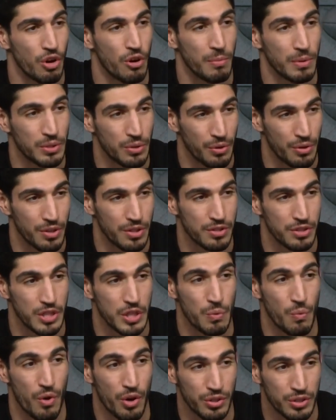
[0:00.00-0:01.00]
dormitories,
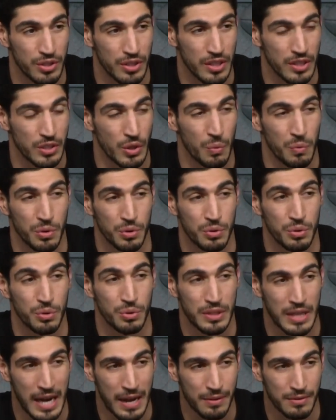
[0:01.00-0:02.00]
universities, over
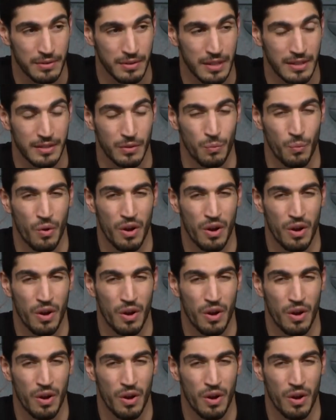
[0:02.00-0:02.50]
2,000, and